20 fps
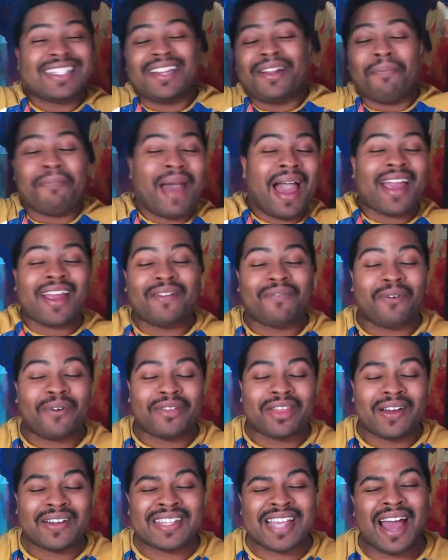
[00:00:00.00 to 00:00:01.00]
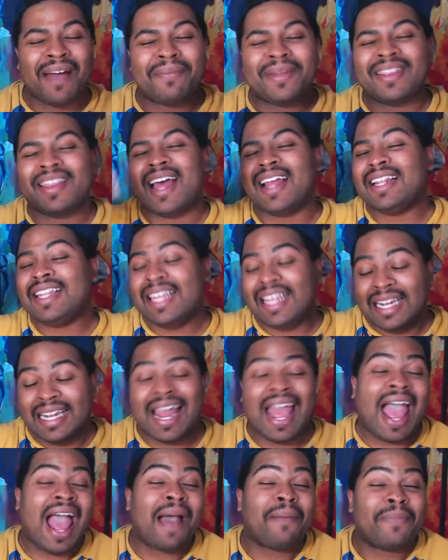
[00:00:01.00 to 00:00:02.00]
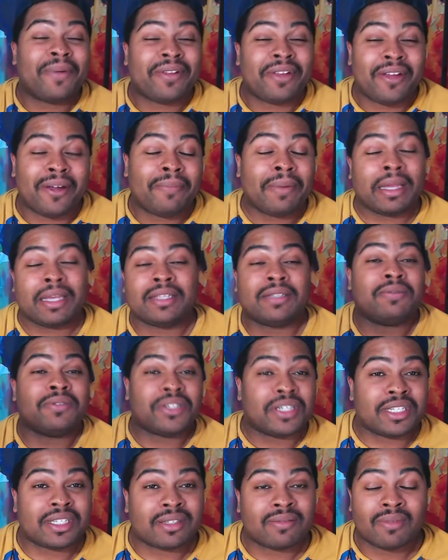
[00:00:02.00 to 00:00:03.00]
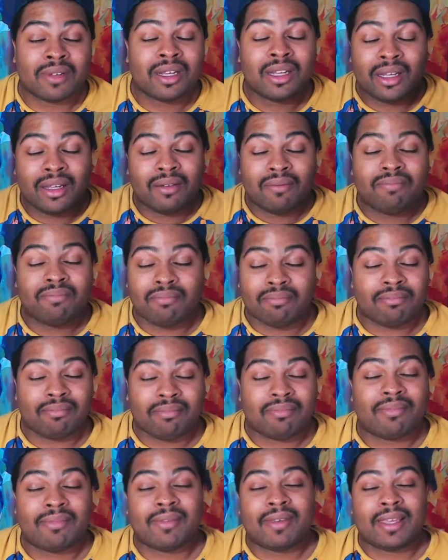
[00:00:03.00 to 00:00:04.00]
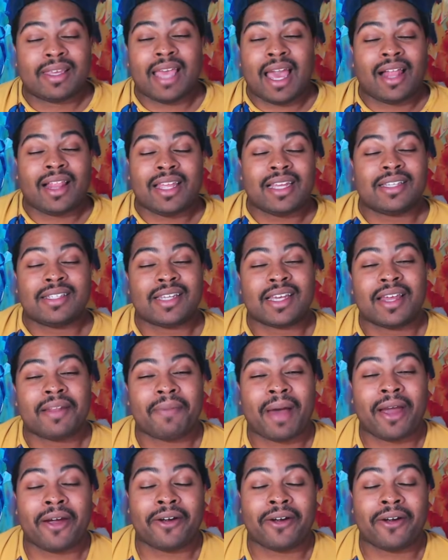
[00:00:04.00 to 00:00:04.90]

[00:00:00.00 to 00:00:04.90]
little back and forth that was happening that didn't happen here because it was just Kelly singing by